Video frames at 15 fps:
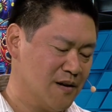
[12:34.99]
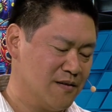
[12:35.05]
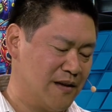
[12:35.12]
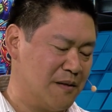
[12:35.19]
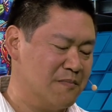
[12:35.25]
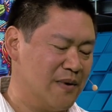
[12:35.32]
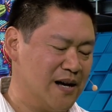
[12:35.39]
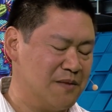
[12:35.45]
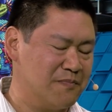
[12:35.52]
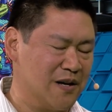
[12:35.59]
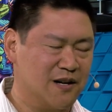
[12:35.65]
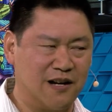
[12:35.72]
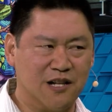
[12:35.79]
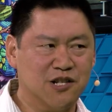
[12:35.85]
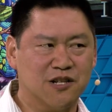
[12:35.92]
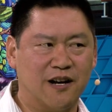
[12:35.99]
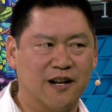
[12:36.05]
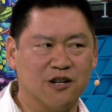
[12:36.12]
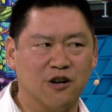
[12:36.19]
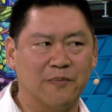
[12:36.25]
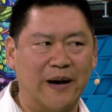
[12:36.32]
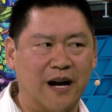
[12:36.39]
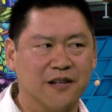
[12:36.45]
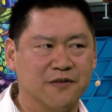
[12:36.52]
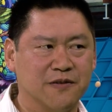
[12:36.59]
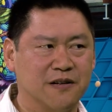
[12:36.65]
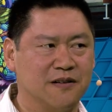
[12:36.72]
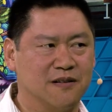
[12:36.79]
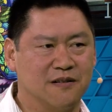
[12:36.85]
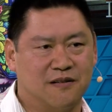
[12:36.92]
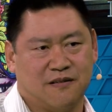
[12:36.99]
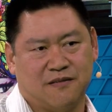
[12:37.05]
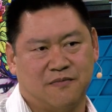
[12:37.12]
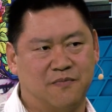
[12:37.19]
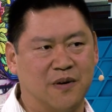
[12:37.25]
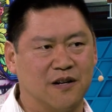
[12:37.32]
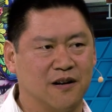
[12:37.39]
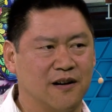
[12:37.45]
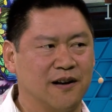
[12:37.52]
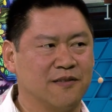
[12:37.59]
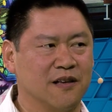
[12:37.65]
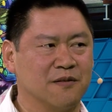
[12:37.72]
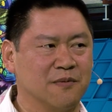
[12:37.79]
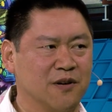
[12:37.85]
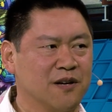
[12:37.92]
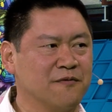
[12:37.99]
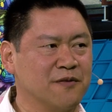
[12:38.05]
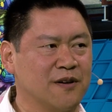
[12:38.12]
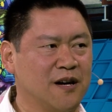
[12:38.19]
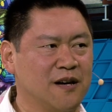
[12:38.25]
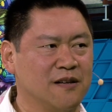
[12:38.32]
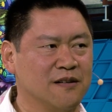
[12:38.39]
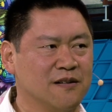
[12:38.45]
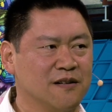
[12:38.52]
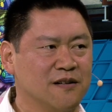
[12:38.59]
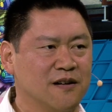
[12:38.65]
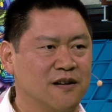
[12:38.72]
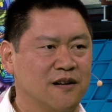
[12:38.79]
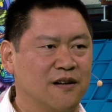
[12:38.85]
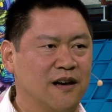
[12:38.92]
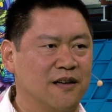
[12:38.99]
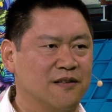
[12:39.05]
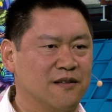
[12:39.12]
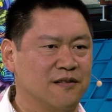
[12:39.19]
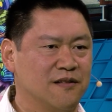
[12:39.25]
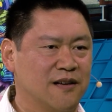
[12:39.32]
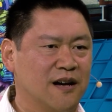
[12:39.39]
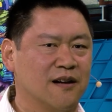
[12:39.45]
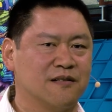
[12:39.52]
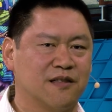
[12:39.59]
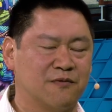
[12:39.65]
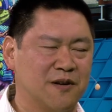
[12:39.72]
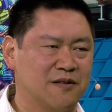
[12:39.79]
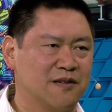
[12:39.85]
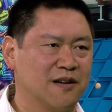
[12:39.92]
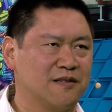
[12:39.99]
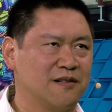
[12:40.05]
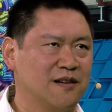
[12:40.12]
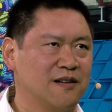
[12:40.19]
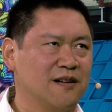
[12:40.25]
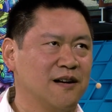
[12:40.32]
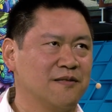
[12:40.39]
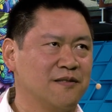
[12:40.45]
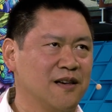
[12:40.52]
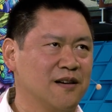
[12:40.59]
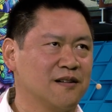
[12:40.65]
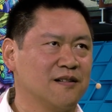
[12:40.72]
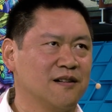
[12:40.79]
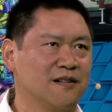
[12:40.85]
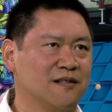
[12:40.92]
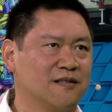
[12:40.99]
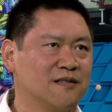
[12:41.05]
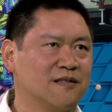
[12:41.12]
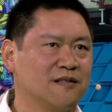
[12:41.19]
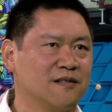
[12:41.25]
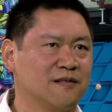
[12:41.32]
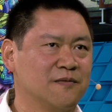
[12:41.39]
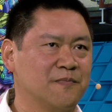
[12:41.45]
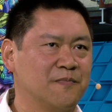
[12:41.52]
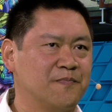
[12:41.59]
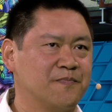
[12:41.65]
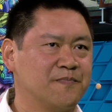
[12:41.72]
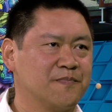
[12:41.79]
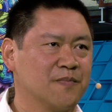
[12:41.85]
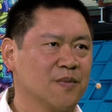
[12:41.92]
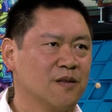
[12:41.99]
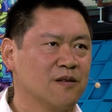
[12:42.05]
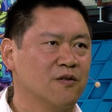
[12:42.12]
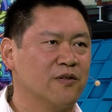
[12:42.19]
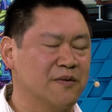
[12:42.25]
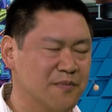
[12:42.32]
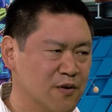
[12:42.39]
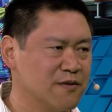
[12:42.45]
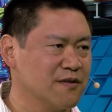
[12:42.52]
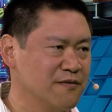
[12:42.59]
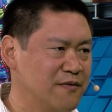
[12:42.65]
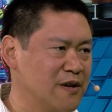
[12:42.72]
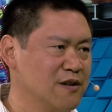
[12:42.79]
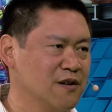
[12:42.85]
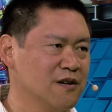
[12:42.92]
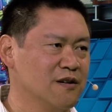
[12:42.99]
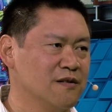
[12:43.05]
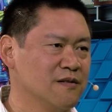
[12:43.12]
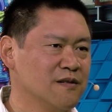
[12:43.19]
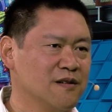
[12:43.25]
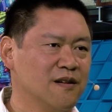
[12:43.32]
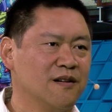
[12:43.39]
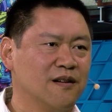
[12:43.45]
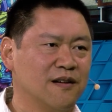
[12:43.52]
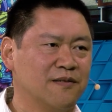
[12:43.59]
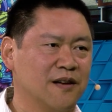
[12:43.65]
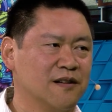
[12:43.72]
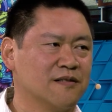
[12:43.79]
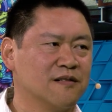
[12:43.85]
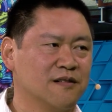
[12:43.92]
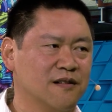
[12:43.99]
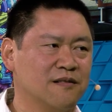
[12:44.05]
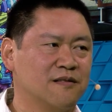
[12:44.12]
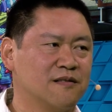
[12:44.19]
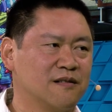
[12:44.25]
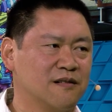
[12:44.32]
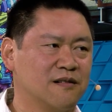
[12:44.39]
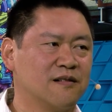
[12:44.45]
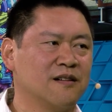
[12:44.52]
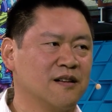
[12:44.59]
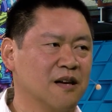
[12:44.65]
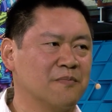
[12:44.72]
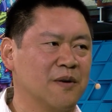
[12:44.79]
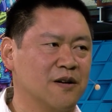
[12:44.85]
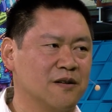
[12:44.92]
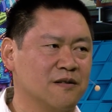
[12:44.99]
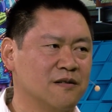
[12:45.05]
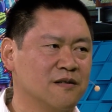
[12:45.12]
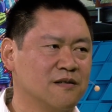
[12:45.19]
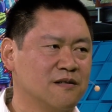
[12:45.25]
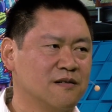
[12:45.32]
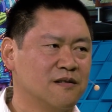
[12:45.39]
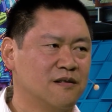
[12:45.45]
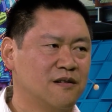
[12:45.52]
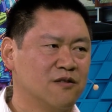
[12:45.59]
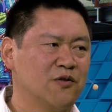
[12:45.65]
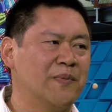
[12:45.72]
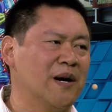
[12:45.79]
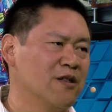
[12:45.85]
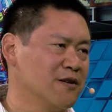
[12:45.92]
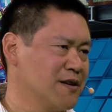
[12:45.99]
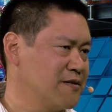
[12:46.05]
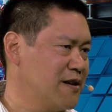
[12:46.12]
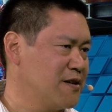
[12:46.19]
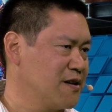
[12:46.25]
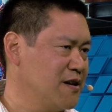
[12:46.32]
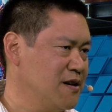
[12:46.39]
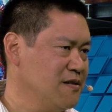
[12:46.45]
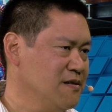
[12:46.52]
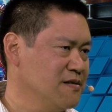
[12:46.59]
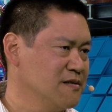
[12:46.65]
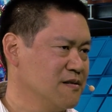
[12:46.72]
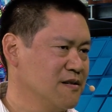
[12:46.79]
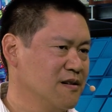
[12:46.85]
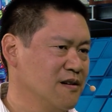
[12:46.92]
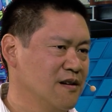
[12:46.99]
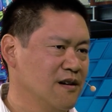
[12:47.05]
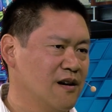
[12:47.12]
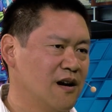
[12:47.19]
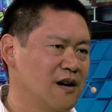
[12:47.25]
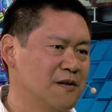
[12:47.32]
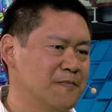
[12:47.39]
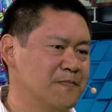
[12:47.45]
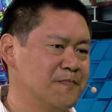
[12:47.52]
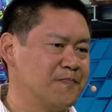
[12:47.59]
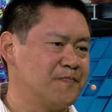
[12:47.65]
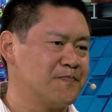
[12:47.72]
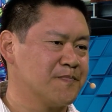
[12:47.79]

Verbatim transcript: they might be gun shy to go back to it, but uh, I think I'm looking for that. And then, yeah, the 360. I think it's well, the immersive video. I think it's it's can get better. So we might look at that again. Um,